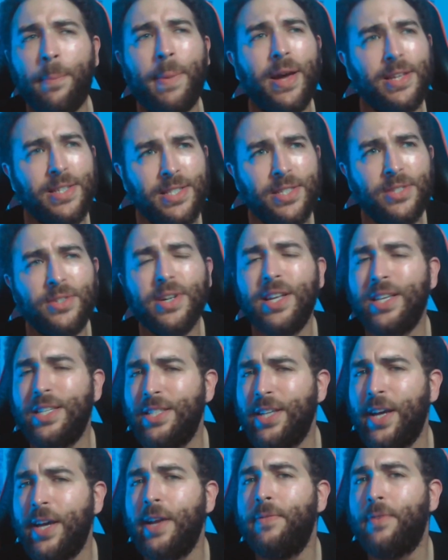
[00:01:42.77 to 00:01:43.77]
I still get
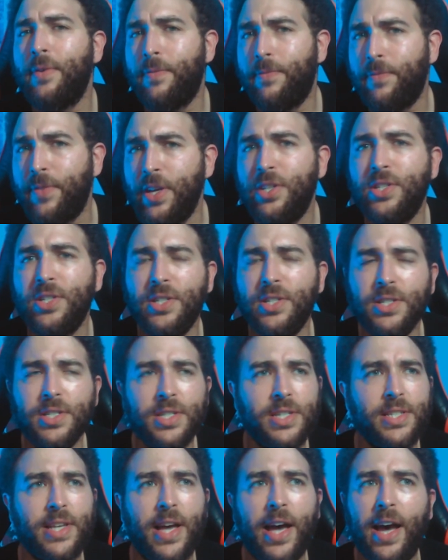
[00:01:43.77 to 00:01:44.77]
excited for features because